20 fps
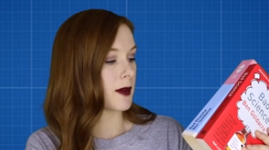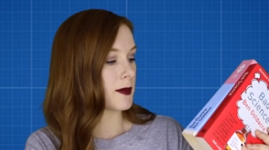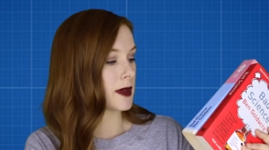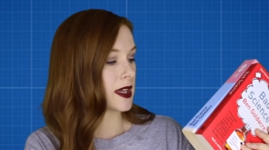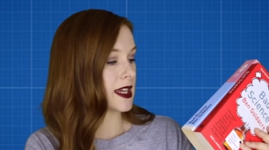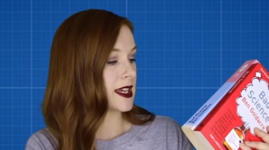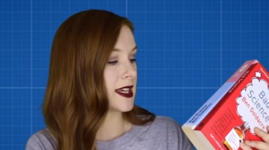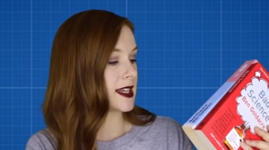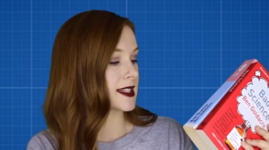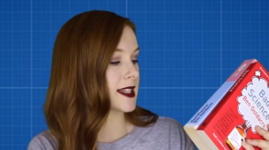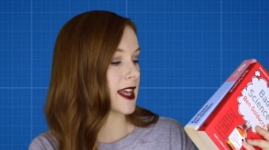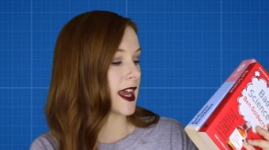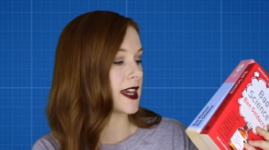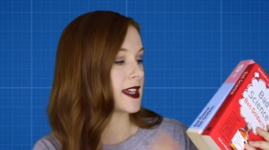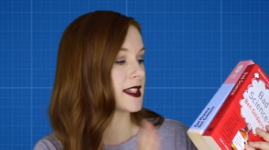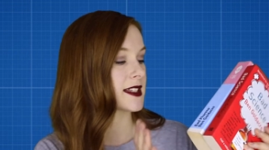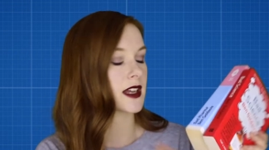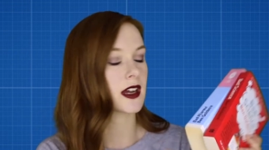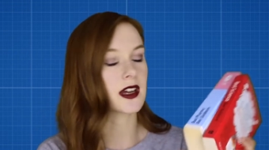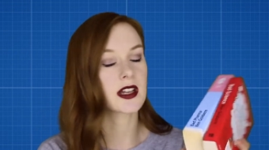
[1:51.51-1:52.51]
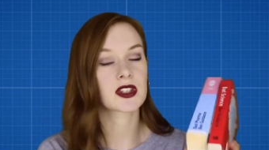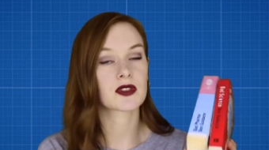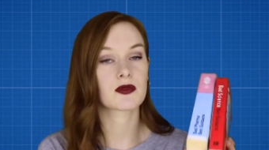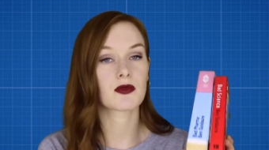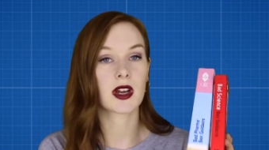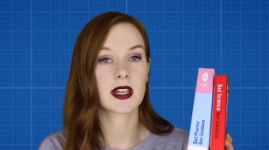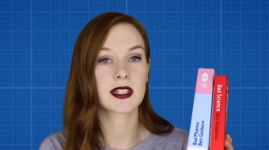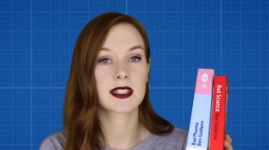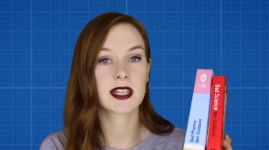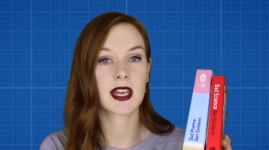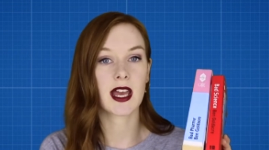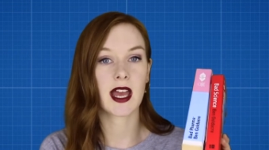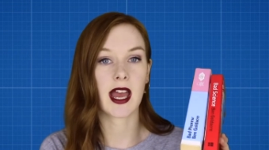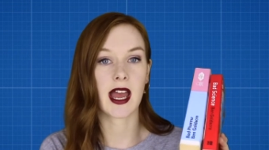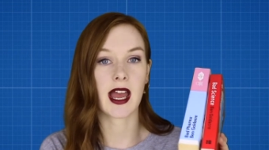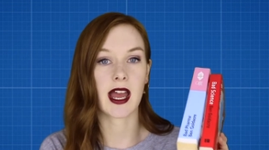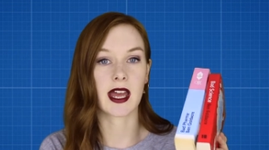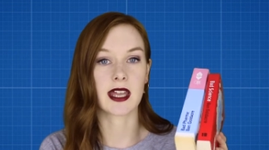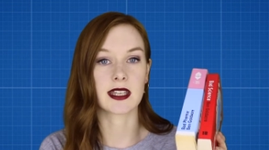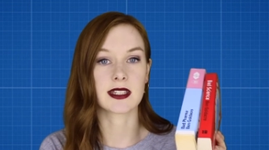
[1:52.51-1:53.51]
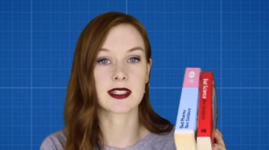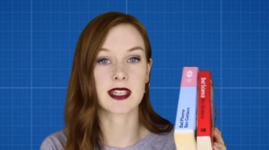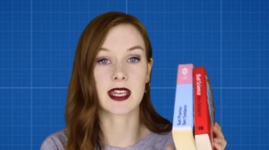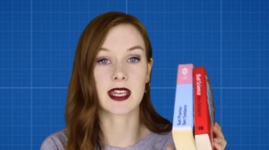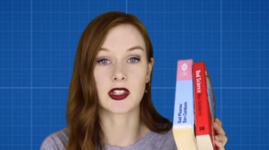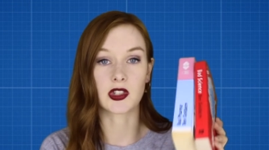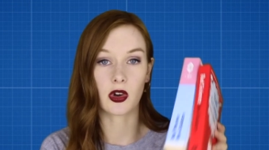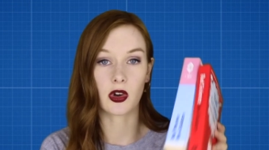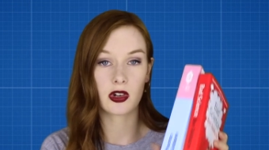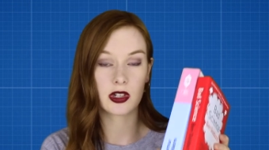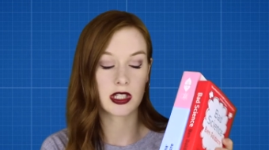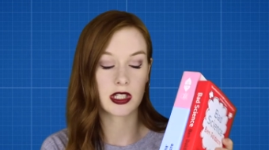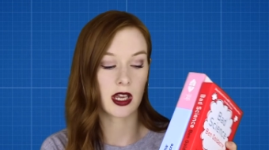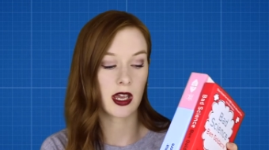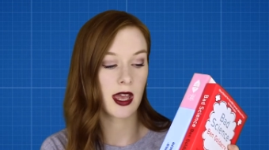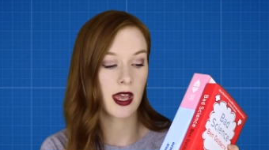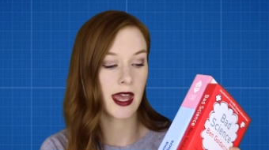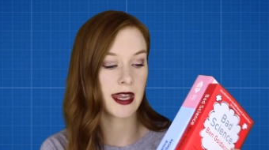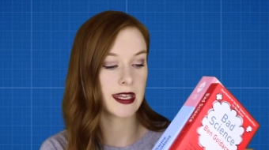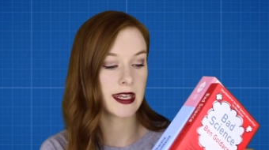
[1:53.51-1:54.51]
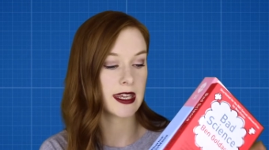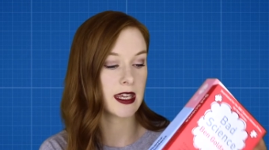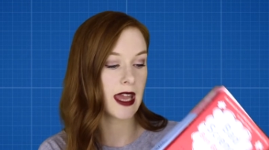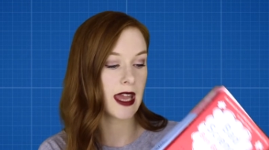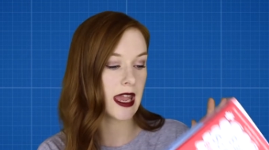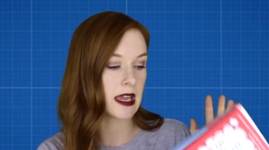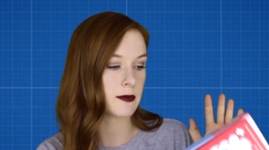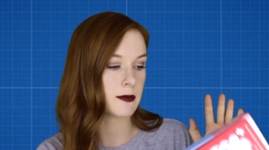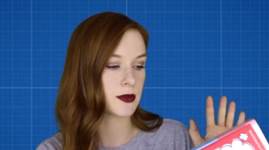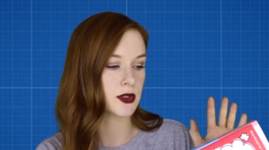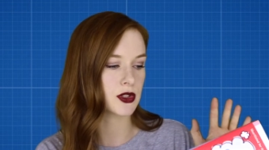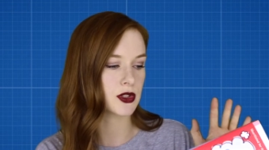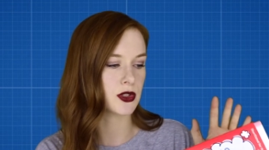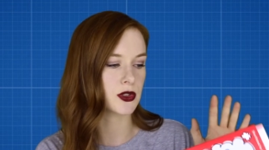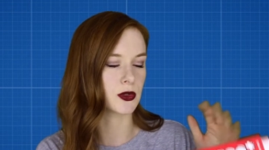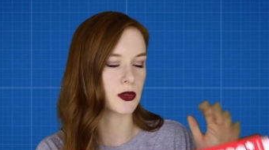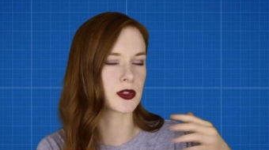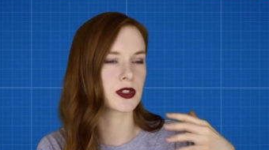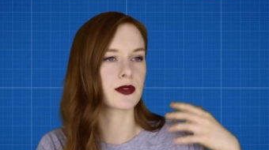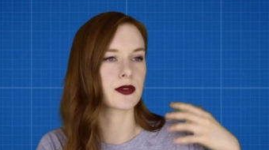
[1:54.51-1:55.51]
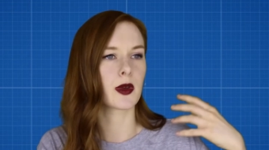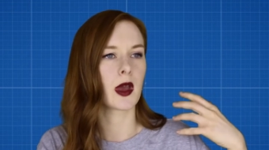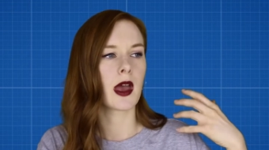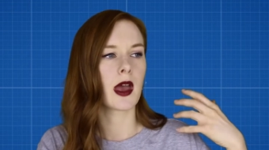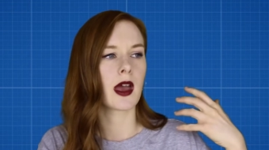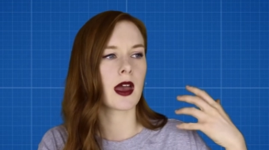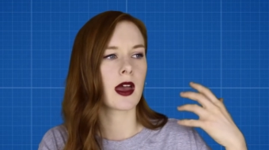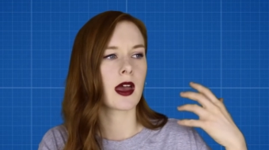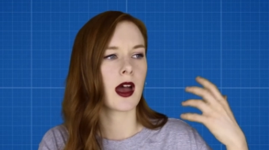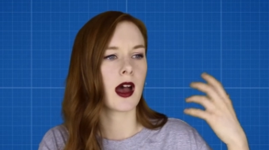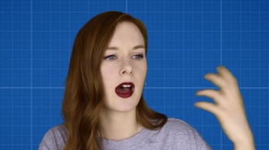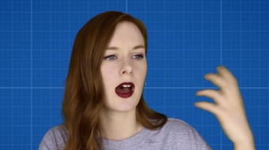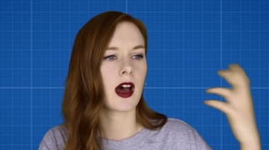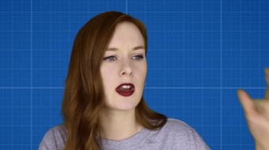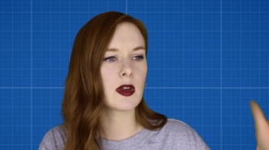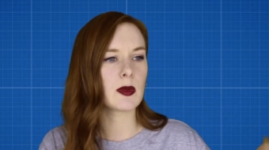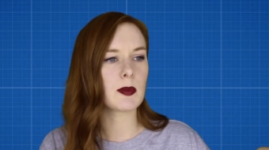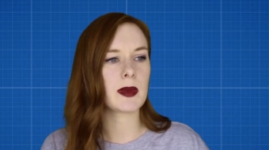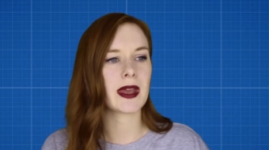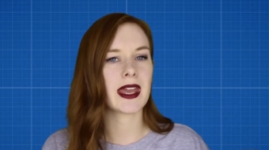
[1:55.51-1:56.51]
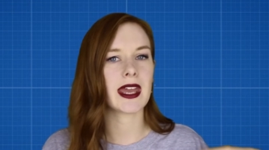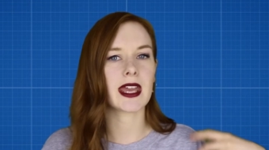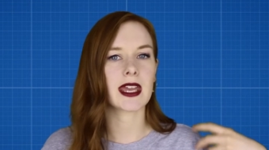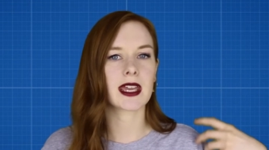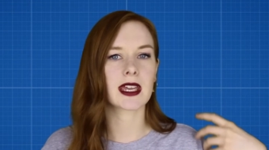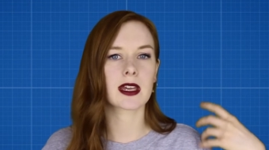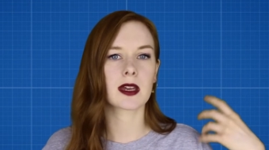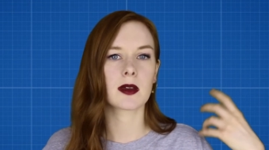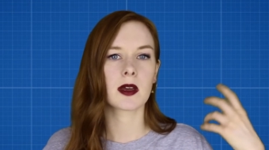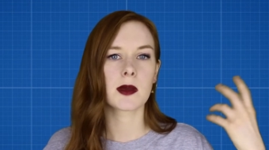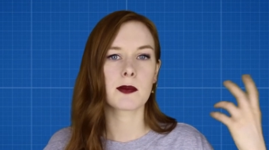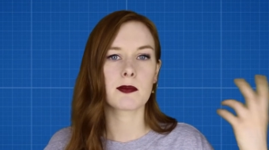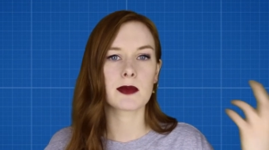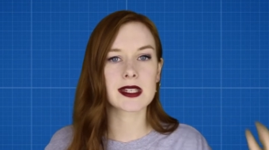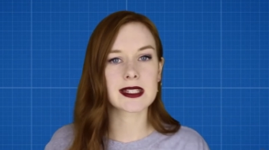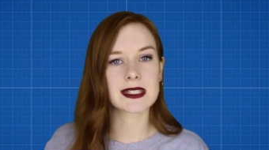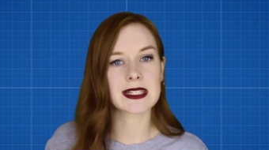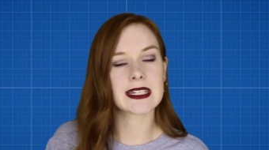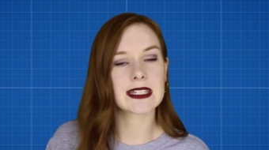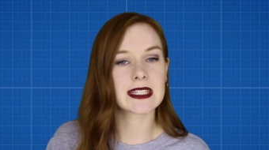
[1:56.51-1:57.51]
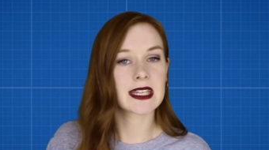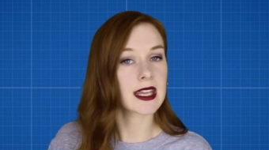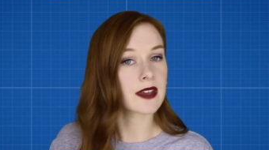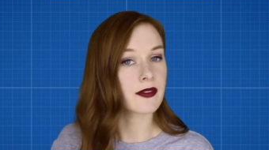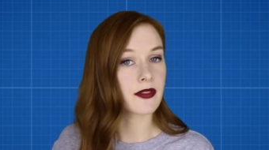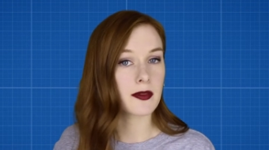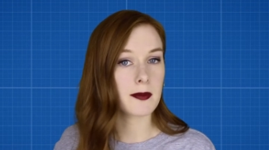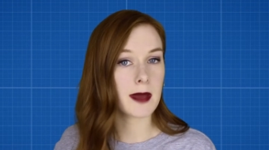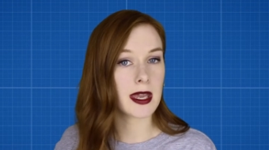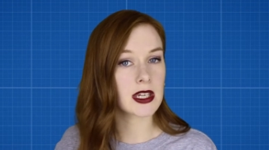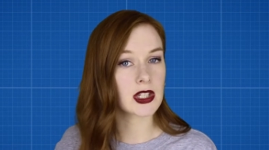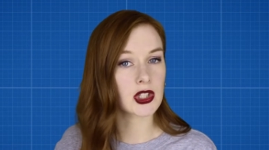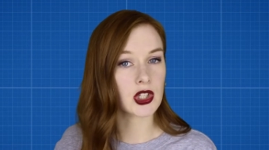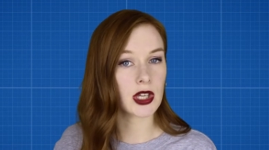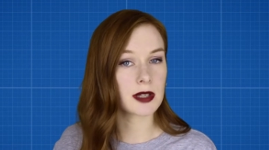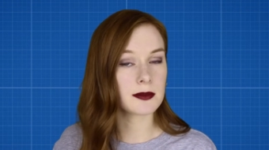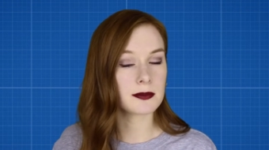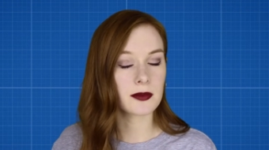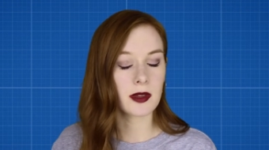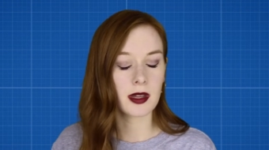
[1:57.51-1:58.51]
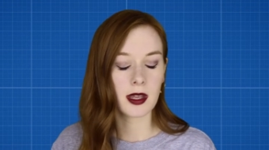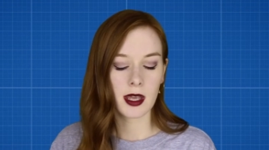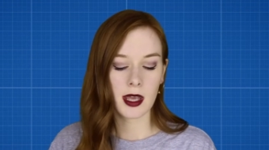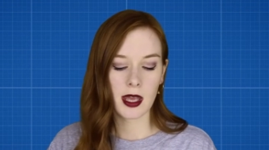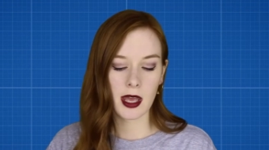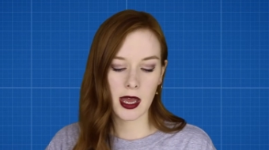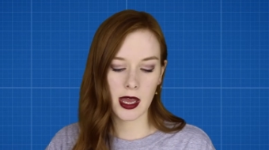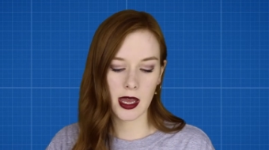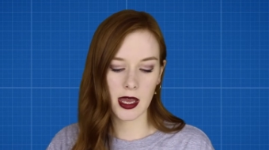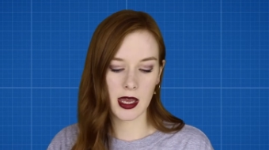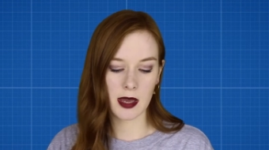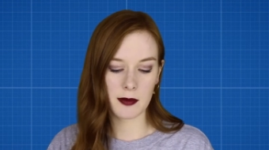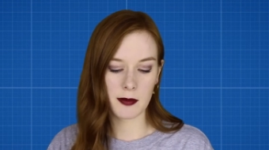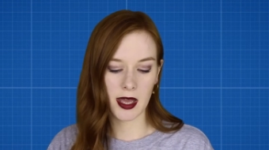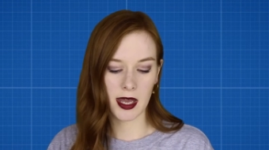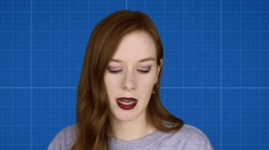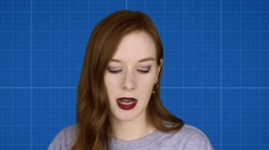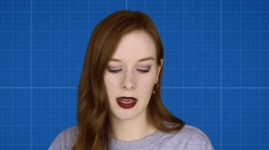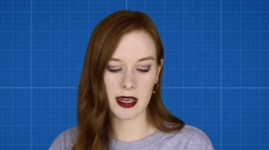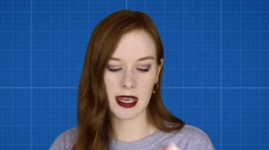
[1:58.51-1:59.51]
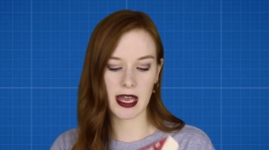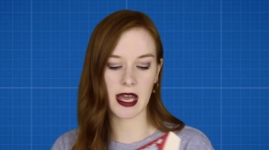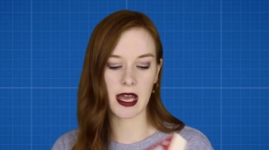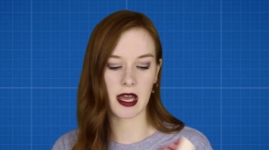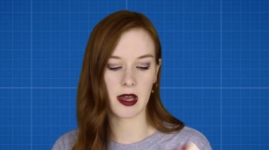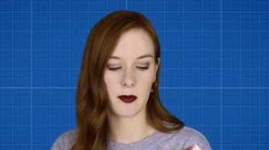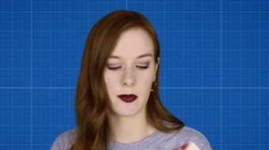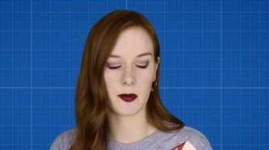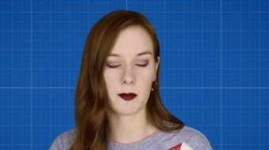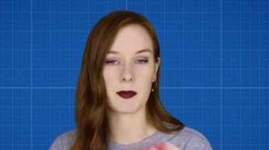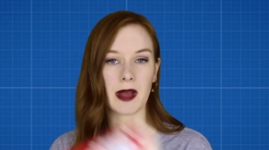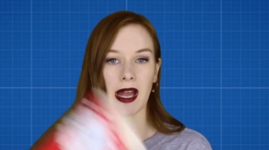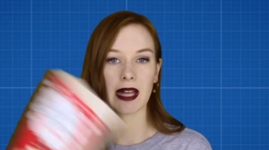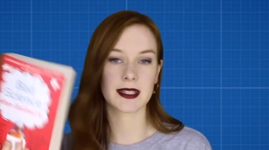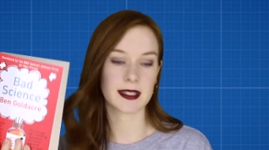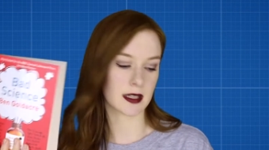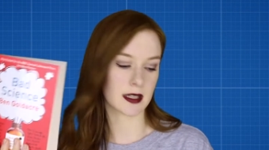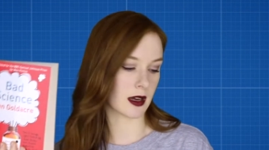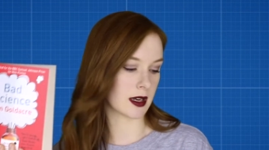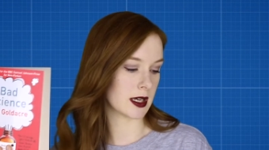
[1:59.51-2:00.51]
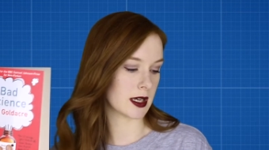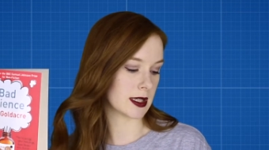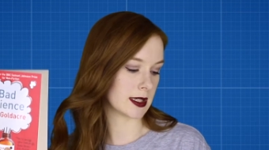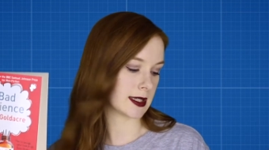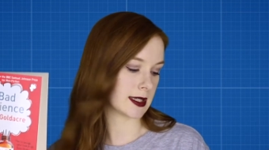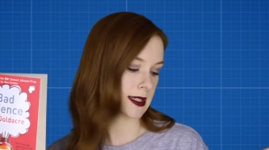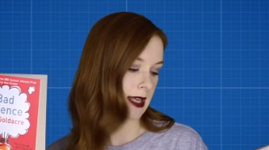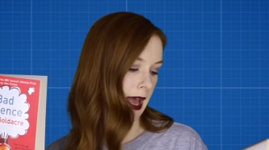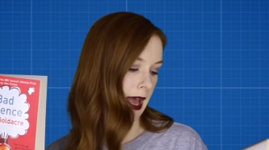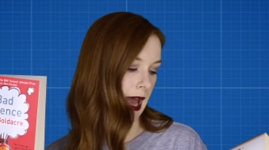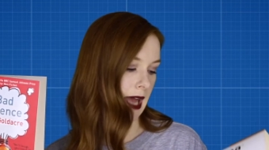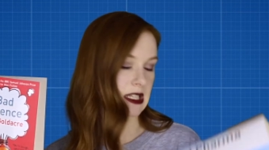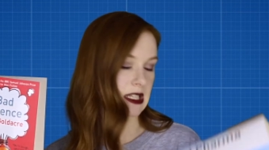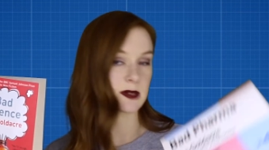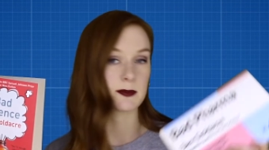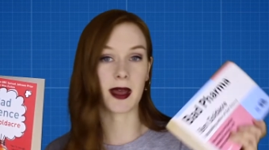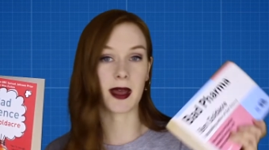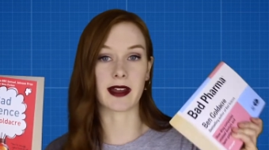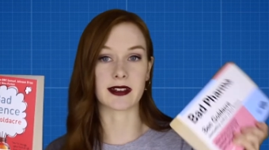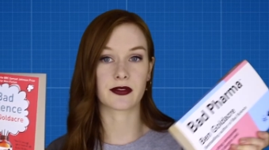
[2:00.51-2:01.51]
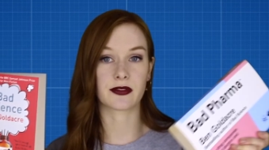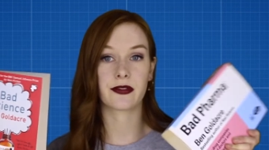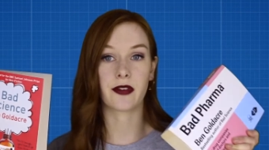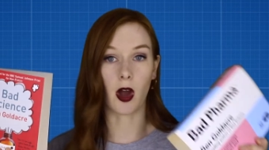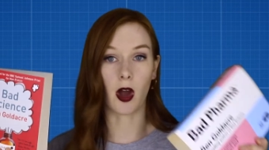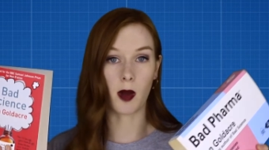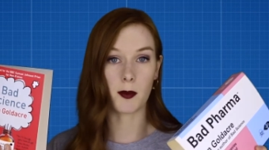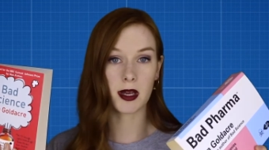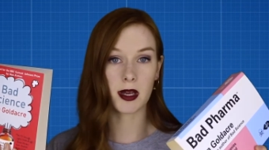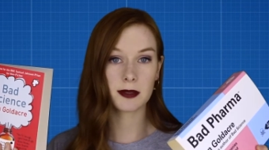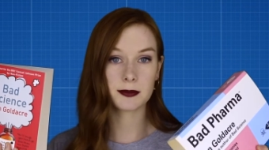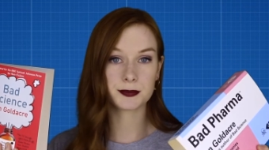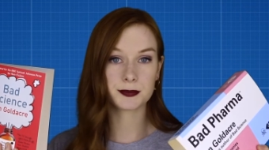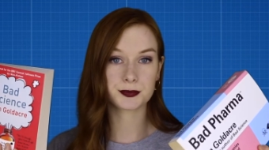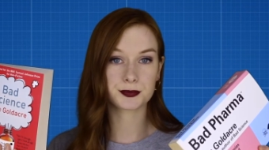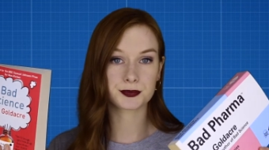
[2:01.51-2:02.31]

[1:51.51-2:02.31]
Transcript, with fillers: He's a science writer and a doctor, and he aims to sort of unpick misleading information. And I have Bad Science and Bad Pharma.